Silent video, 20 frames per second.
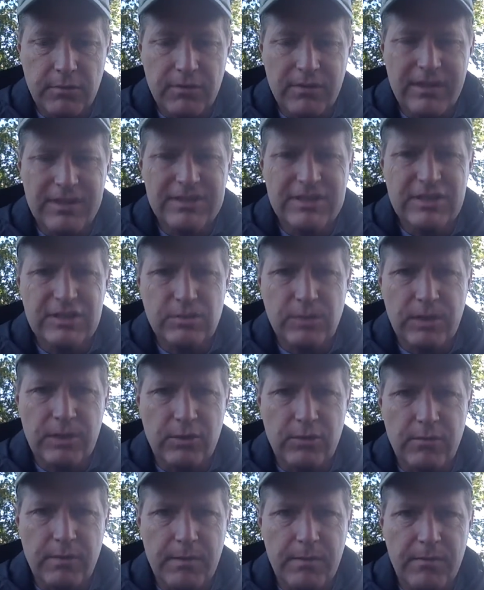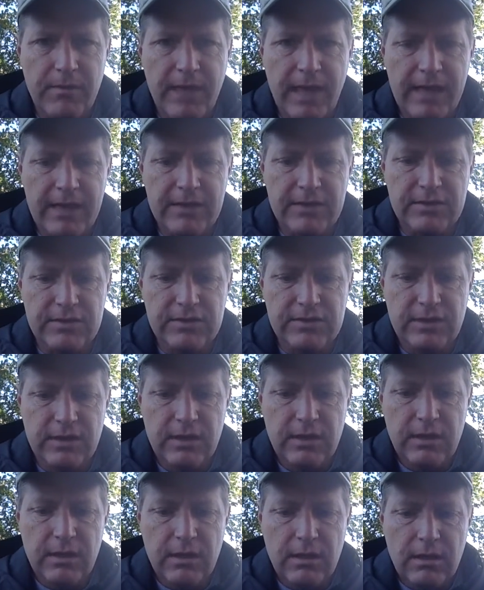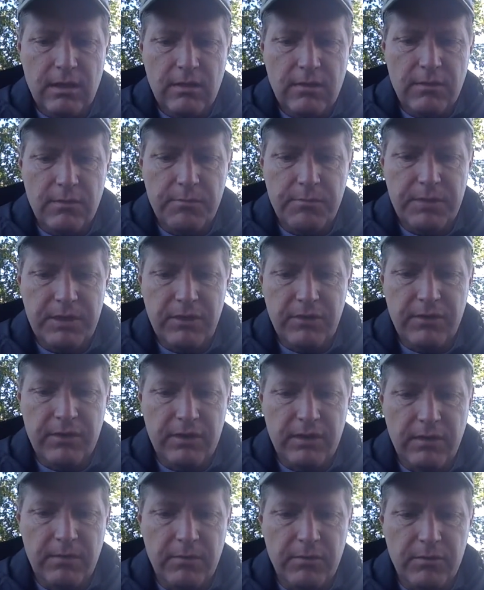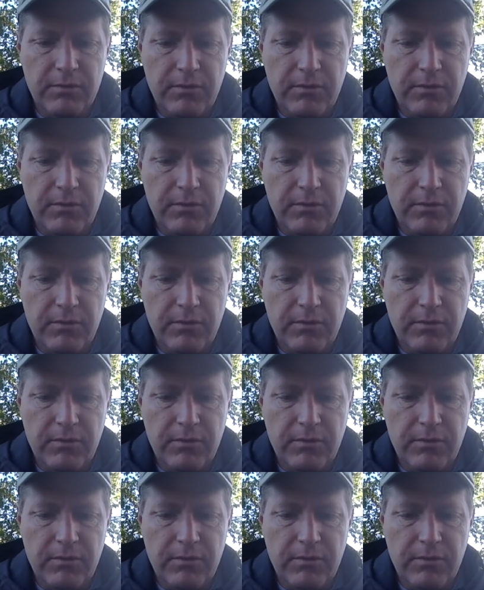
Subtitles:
The easiest way to remember that is the bigger the number,